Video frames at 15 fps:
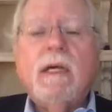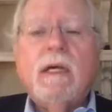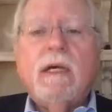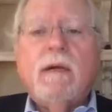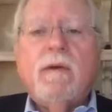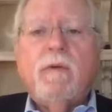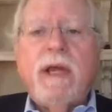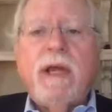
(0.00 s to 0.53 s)

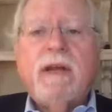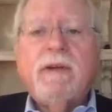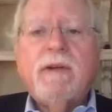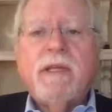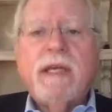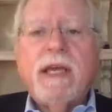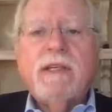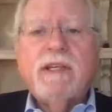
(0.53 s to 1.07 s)
re-enter
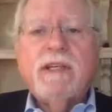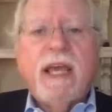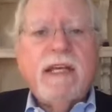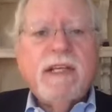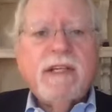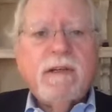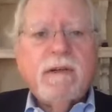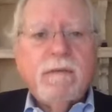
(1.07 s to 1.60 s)
the
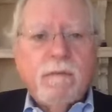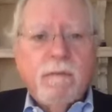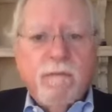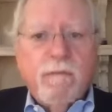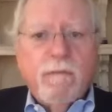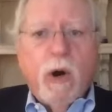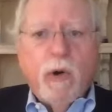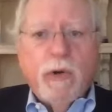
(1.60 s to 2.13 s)
education
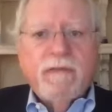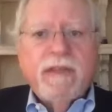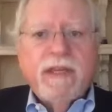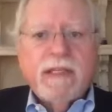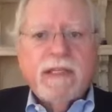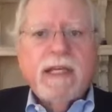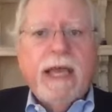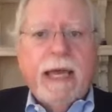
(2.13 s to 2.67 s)
mode of
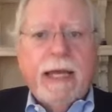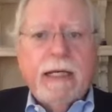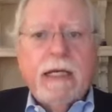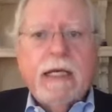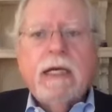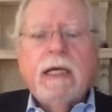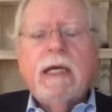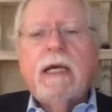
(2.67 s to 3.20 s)
this again
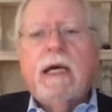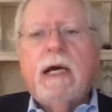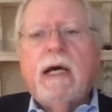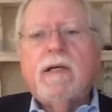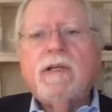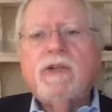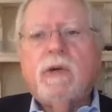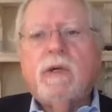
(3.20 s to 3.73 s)

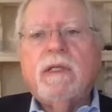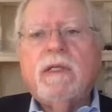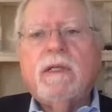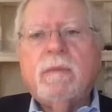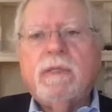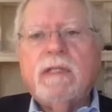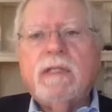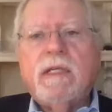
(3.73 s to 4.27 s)
uh, shortly
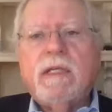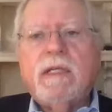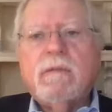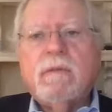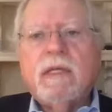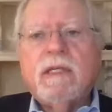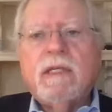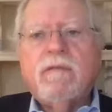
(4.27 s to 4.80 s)
you'll be seeing
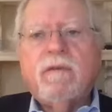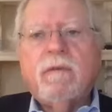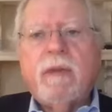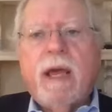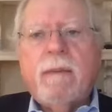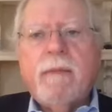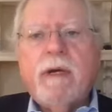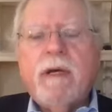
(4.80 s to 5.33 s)
some things from
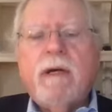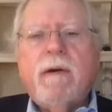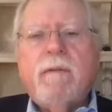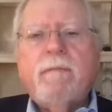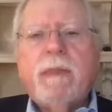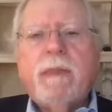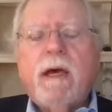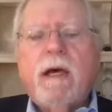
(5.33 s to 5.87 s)
them
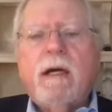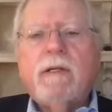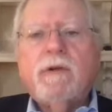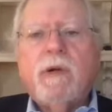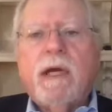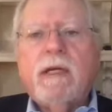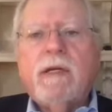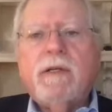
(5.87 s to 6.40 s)
uh,
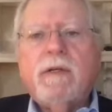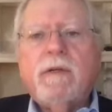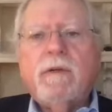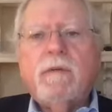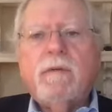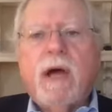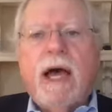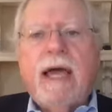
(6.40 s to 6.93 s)
trying
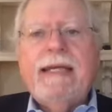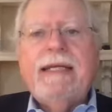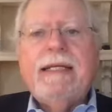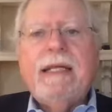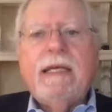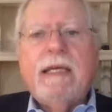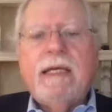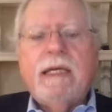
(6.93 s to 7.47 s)
to
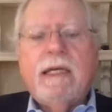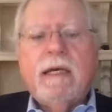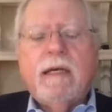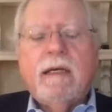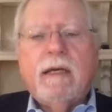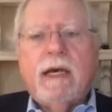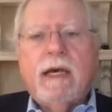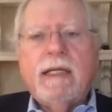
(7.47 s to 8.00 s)
heighten the uh,
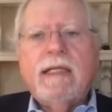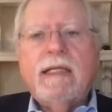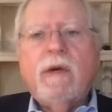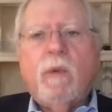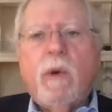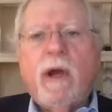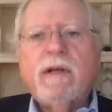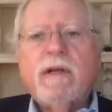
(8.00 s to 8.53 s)
heighten the
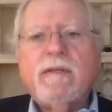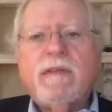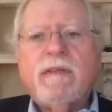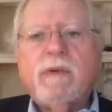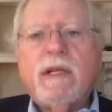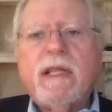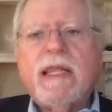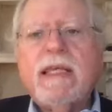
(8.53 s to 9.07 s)
awareness of this.
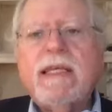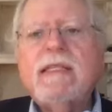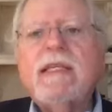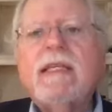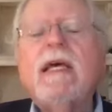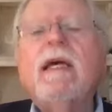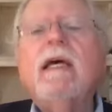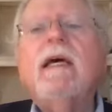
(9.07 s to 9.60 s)
One of the things
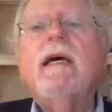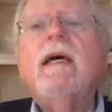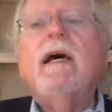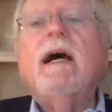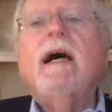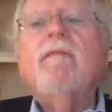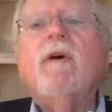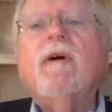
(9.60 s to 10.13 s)
that
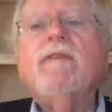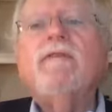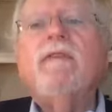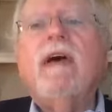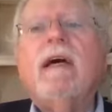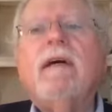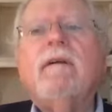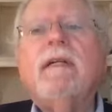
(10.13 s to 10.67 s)
I've always
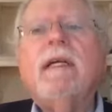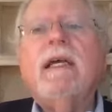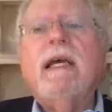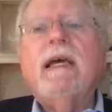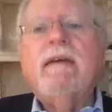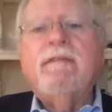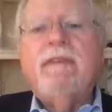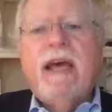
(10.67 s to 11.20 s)
found
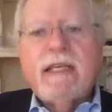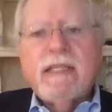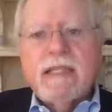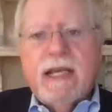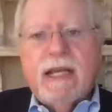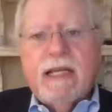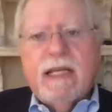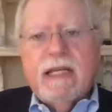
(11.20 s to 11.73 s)

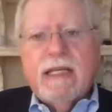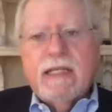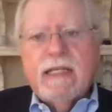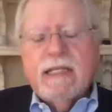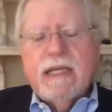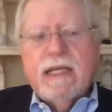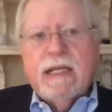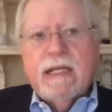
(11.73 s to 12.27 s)
fascinating is that